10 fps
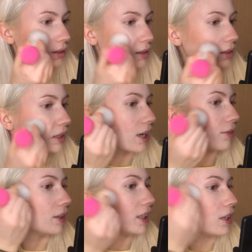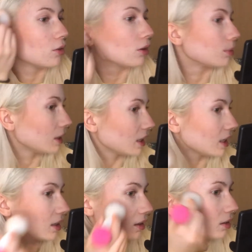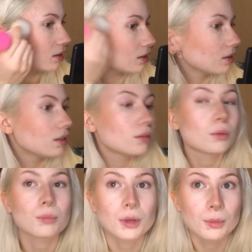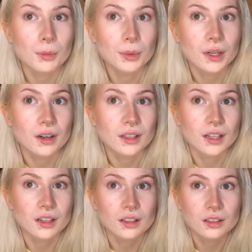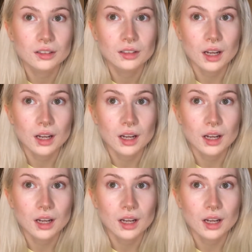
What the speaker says: So like I feel like normally when people put on their